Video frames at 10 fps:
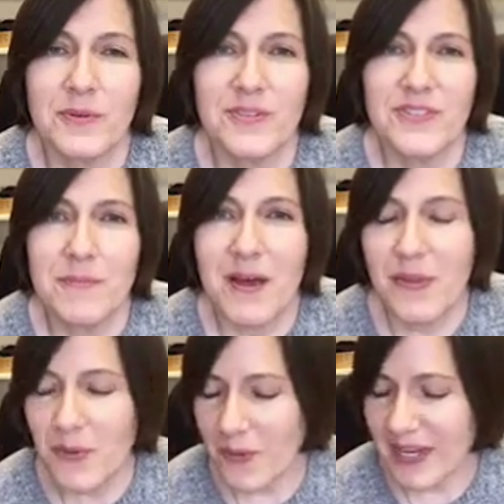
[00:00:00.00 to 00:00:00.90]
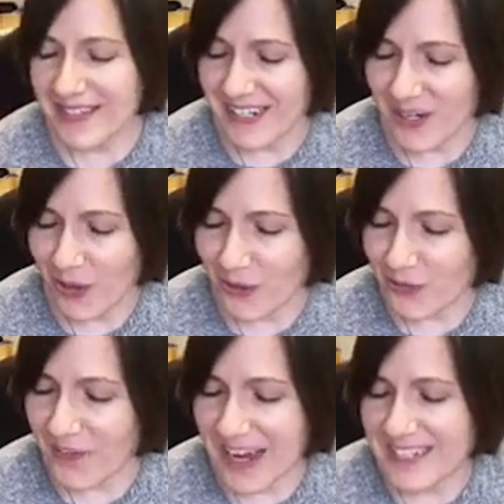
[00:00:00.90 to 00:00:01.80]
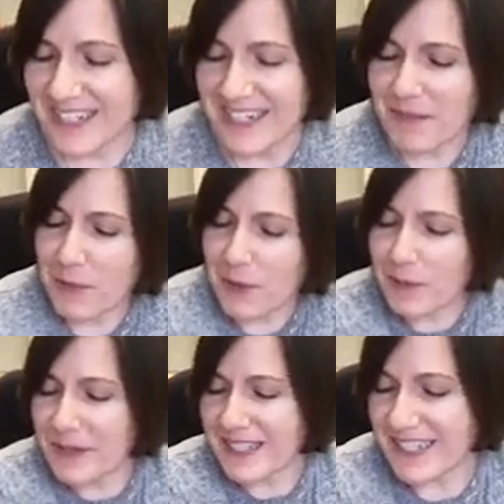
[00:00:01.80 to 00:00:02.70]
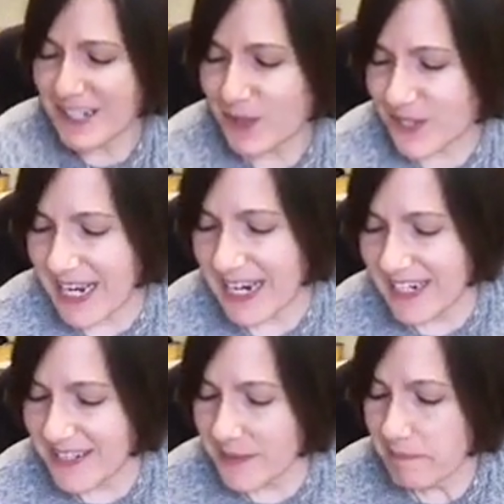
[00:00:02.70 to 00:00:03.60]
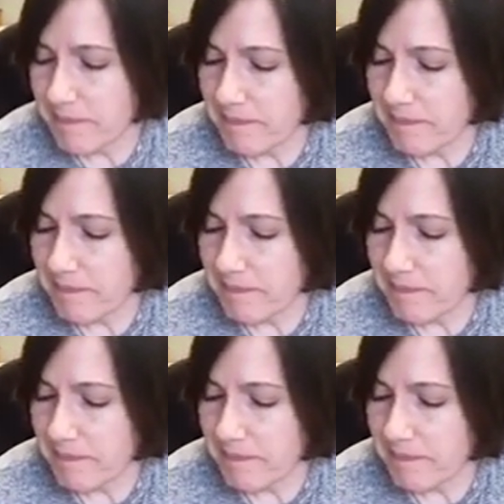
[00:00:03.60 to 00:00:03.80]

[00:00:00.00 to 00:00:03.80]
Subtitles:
What are some other ways that y'all are finding purpose in your days?